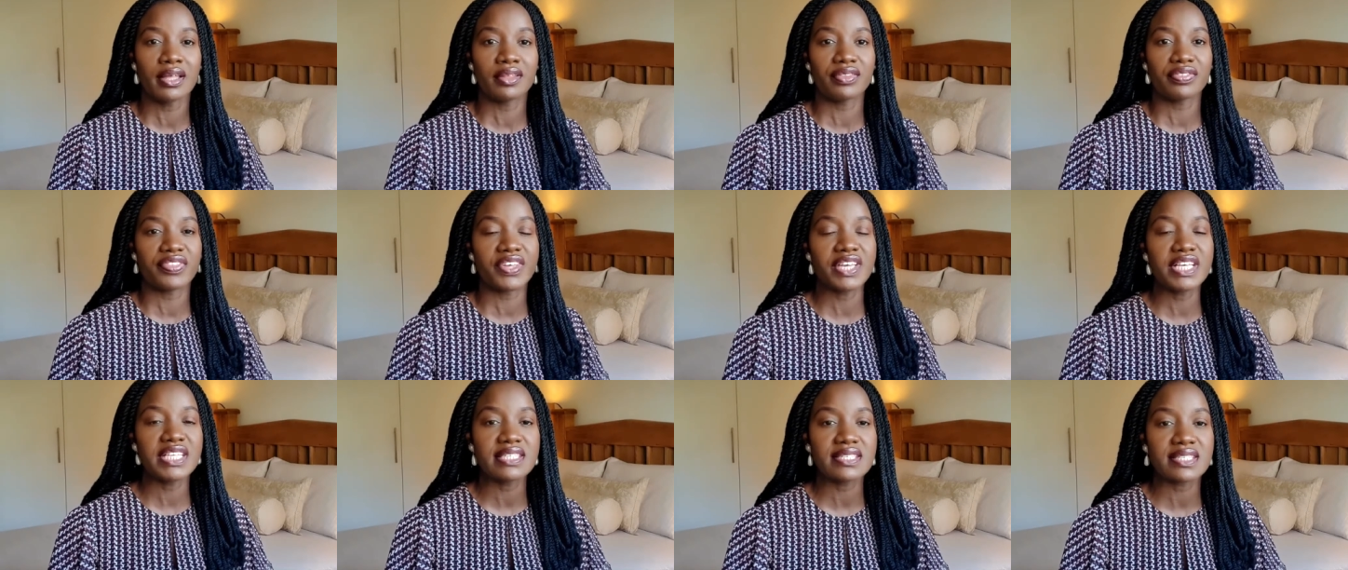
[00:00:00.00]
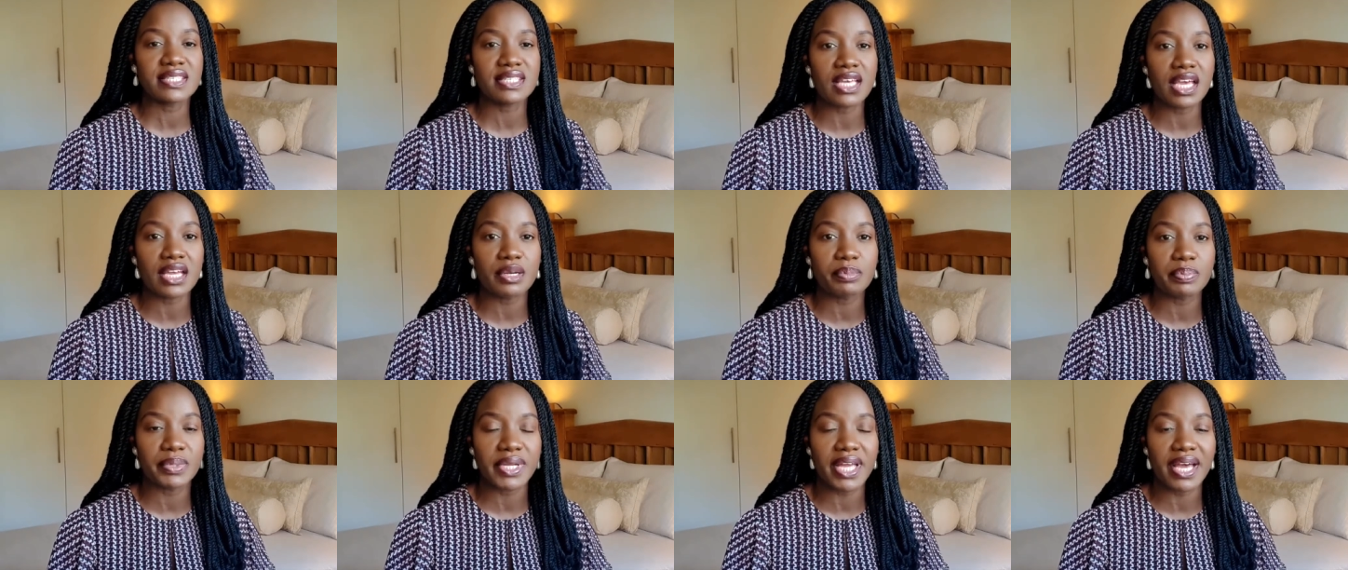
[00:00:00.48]
things
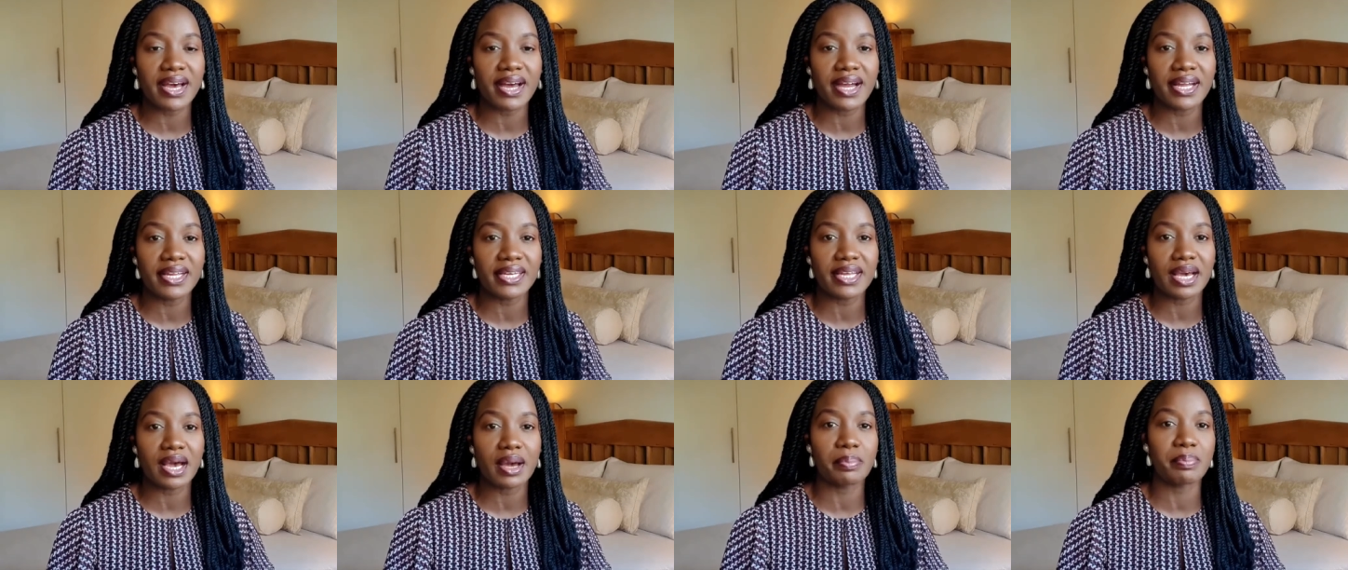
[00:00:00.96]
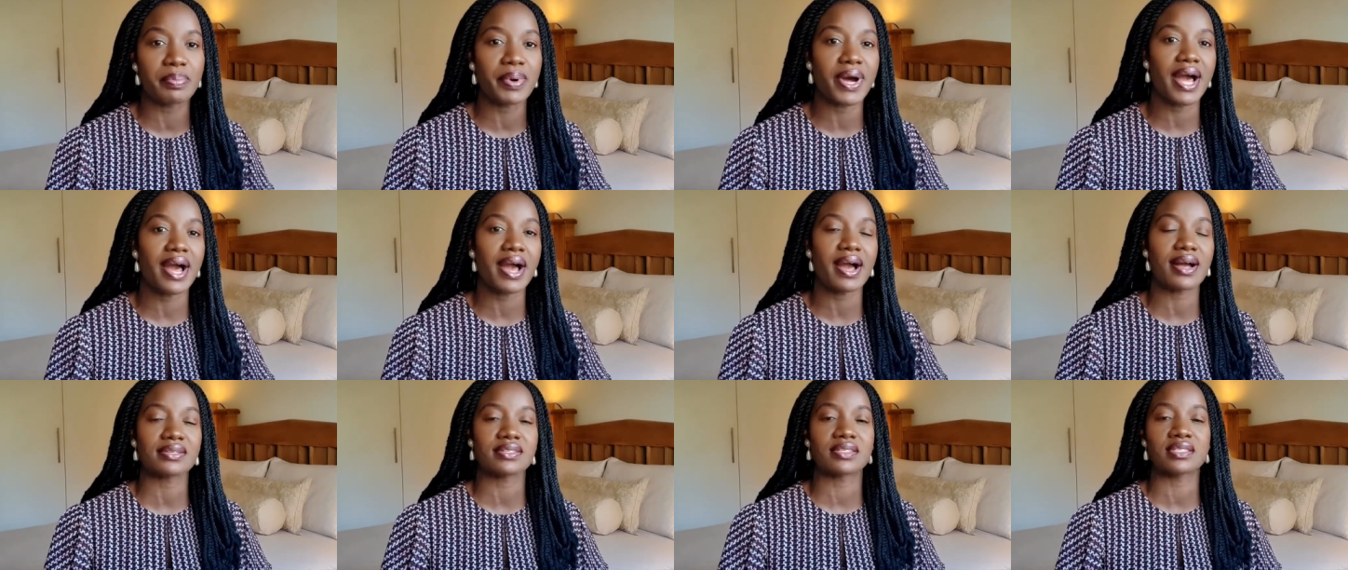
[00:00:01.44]
said behind our
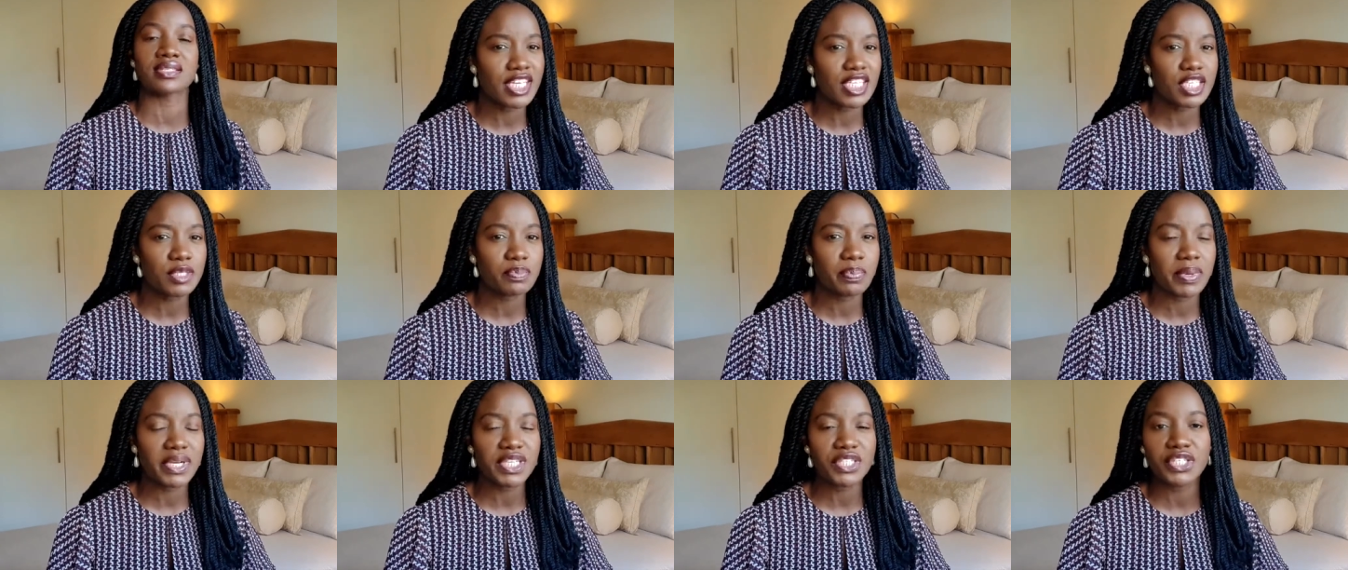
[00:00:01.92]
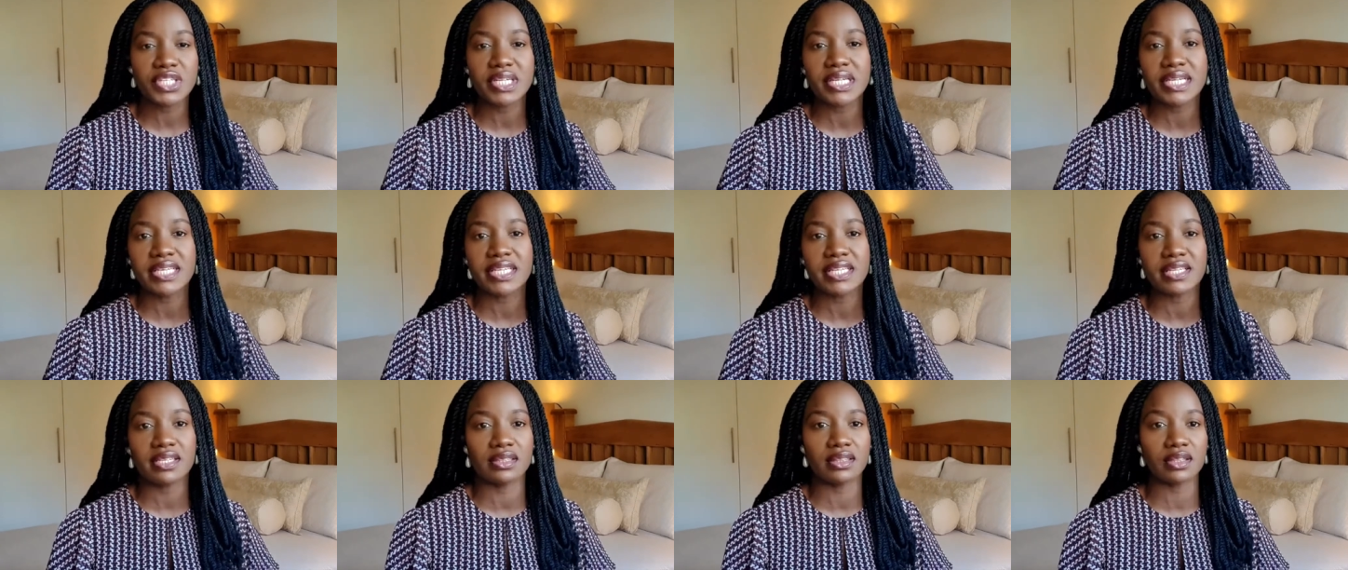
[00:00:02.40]
backs,
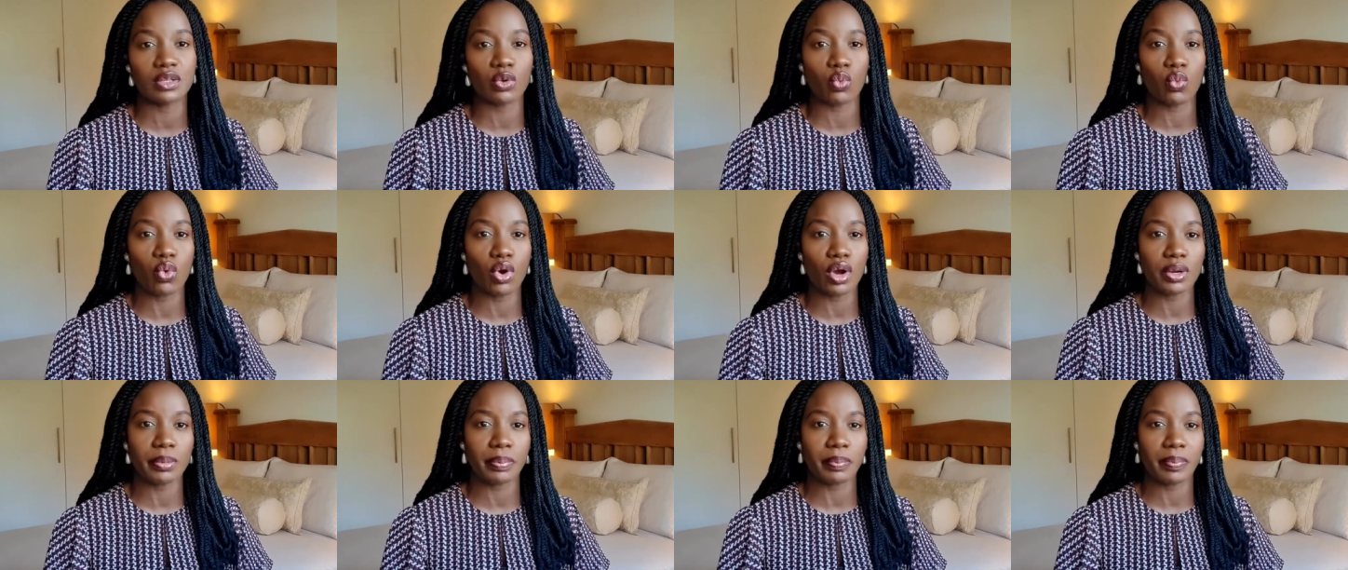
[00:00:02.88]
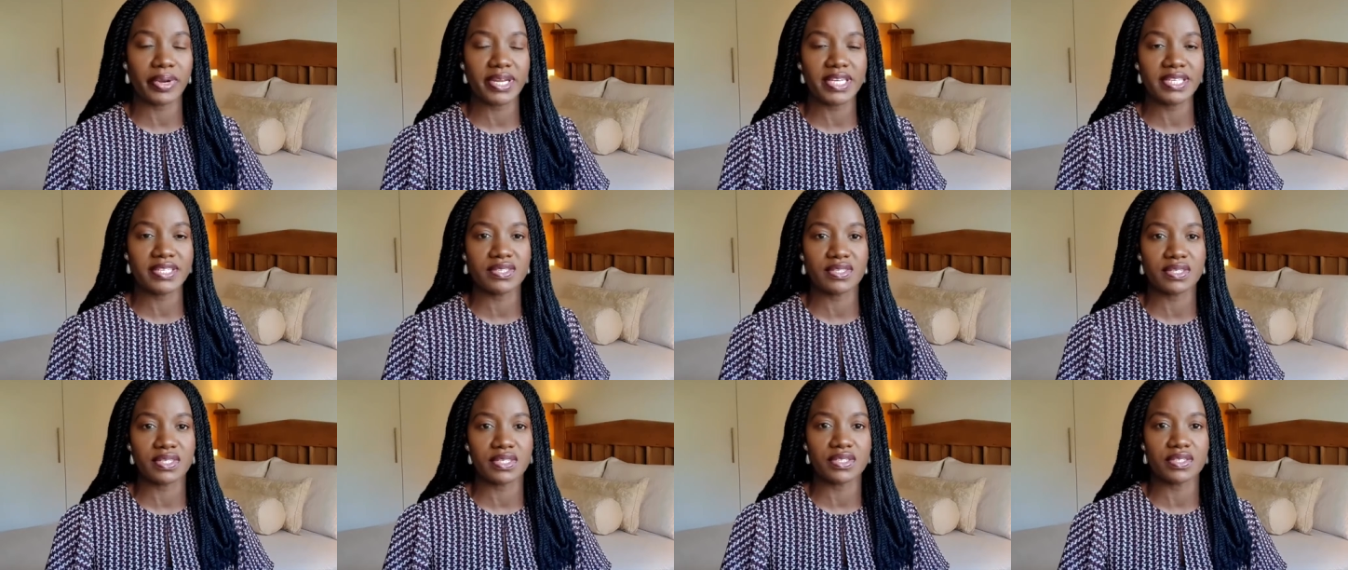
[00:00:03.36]
especially in the
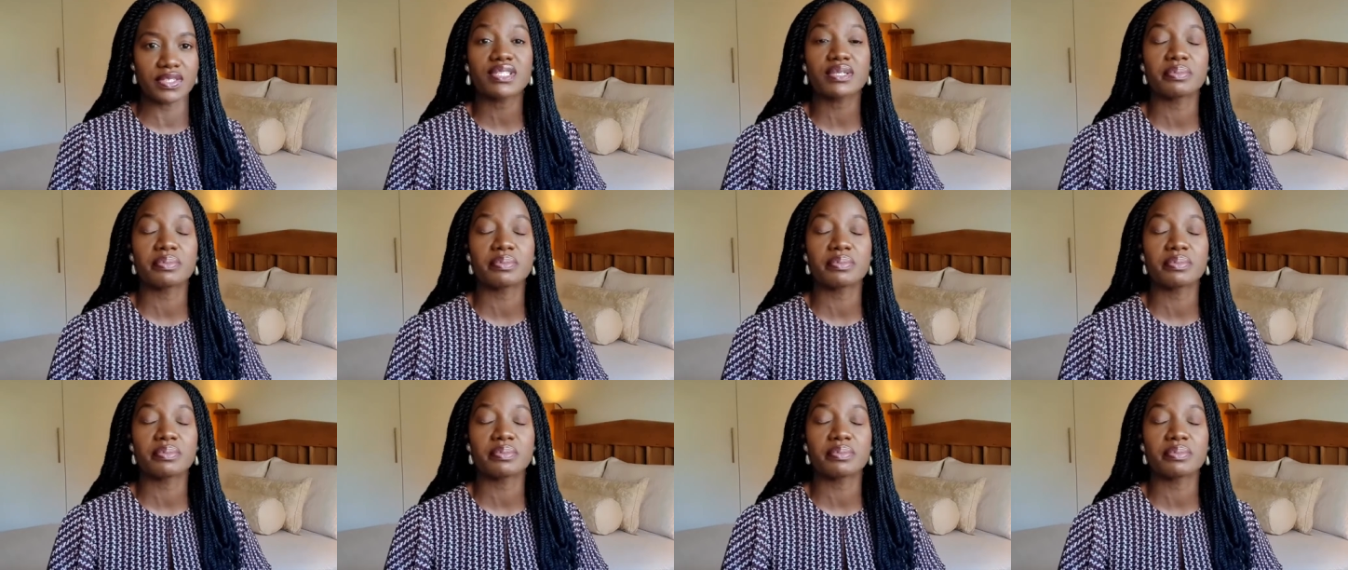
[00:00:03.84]
workplaces.